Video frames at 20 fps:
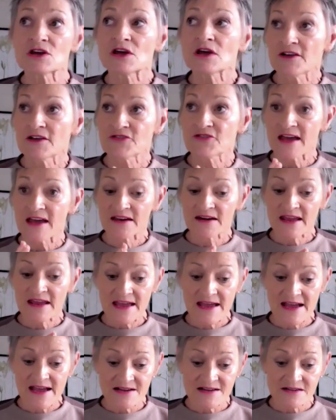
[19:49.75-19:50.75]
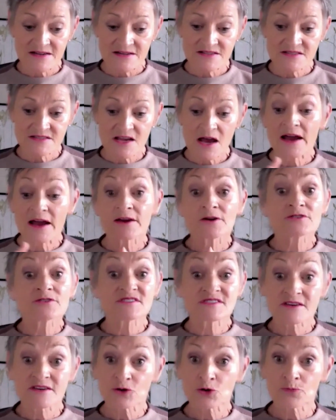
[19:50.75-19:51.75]
that has hired
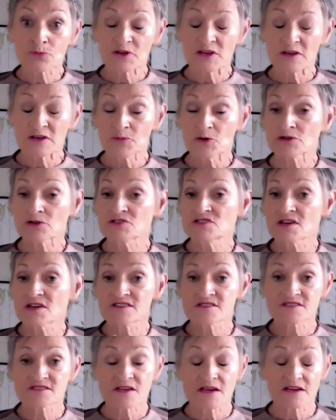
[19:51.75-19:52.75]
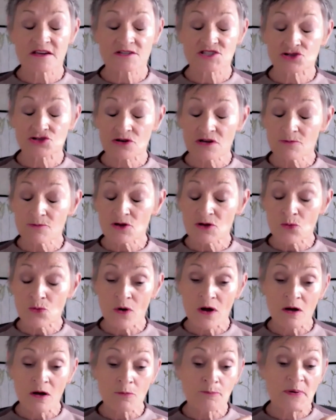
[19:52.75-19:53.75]
several people does extremely
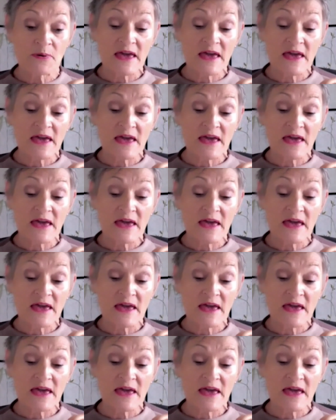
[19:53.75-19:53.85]
well